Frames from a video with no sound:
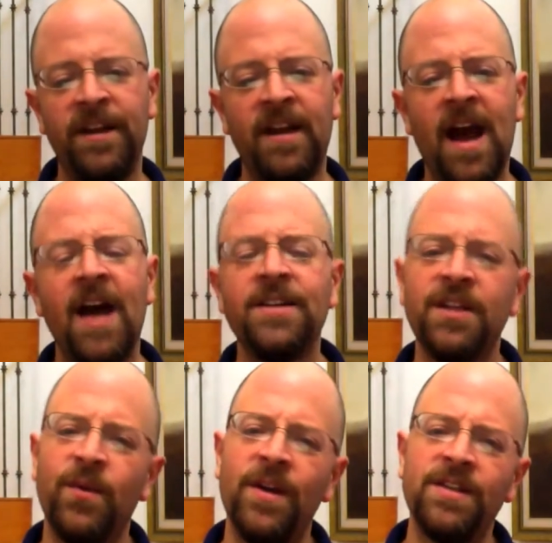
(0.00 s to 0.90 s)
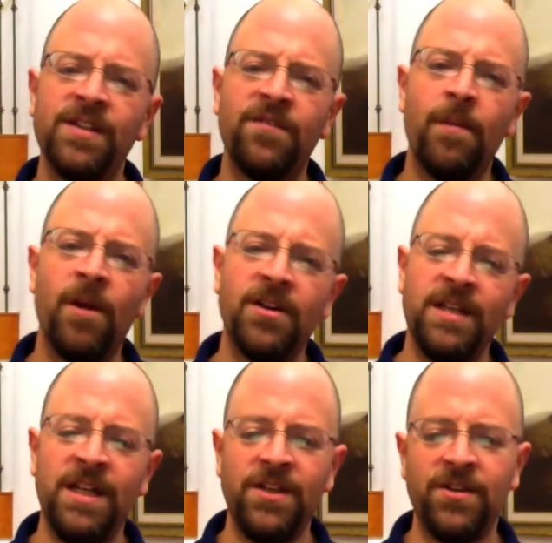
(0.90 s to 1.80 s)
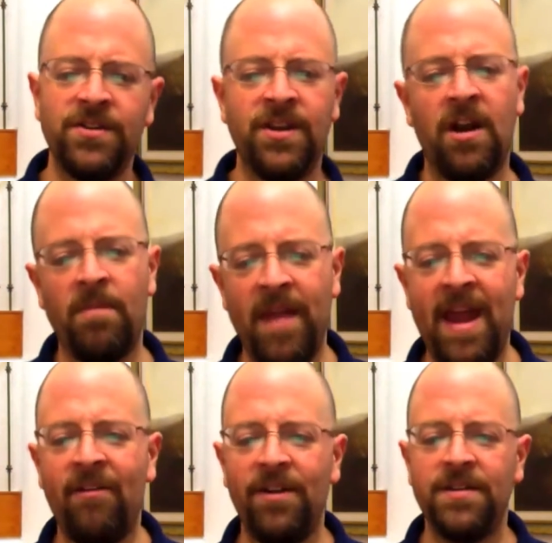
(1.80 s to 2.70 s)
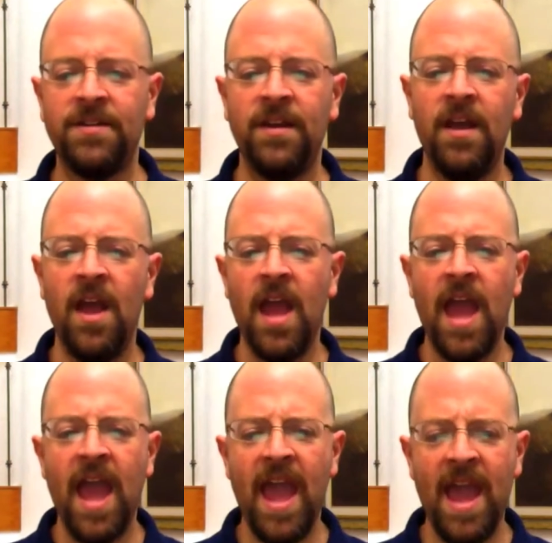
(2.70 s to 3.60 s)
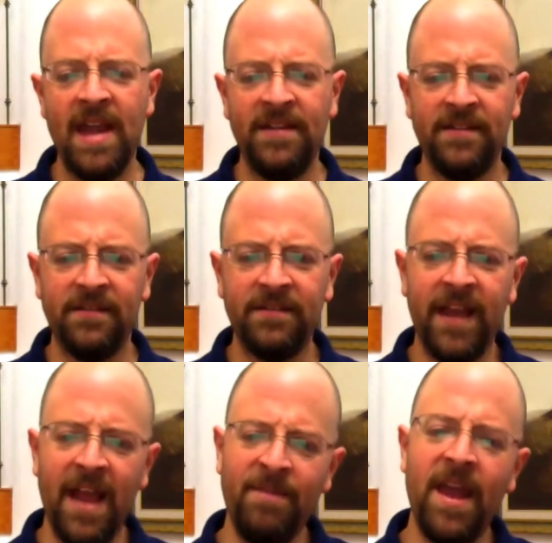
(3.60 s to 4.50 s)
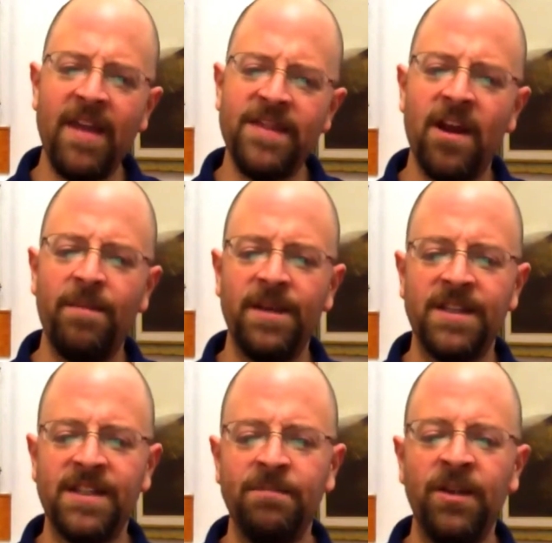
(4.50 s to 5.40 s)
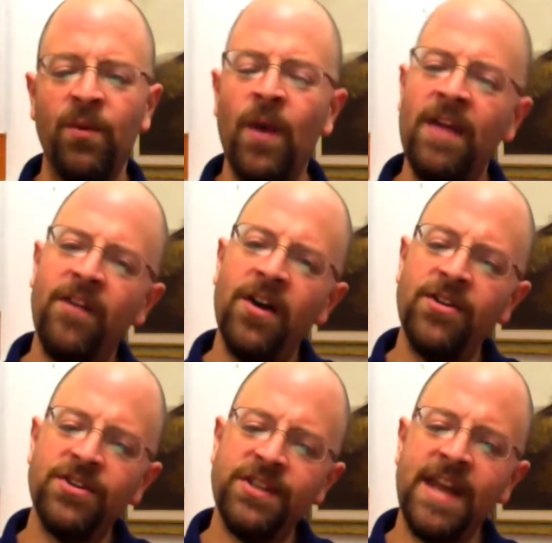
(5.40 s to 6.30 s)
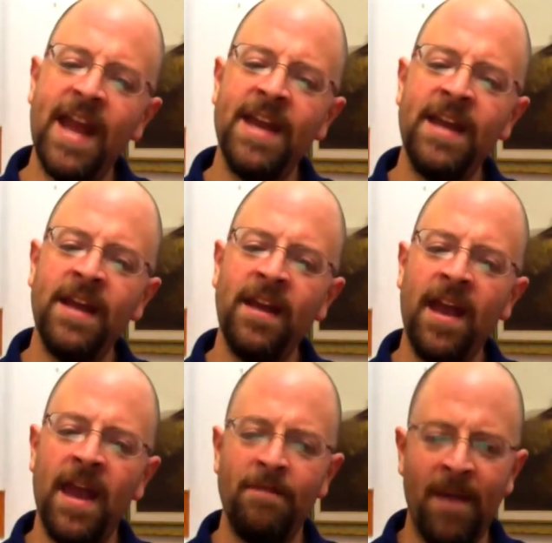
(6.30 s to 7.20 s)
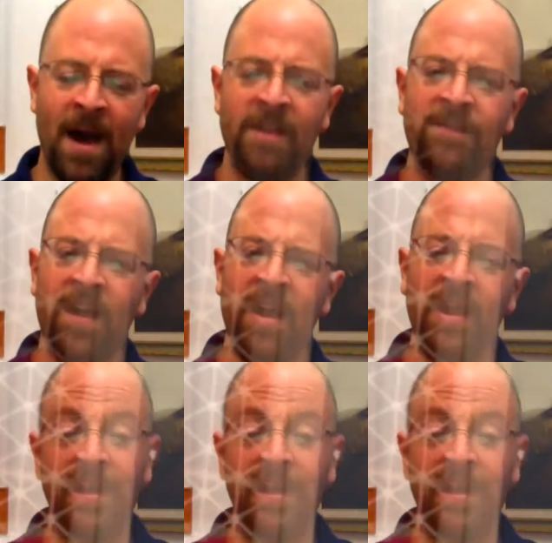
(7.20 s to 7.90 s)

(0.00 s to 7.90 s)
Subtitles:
and consequences from our teachers and our parents. And ABA therapy is simply a way of understanding and modifying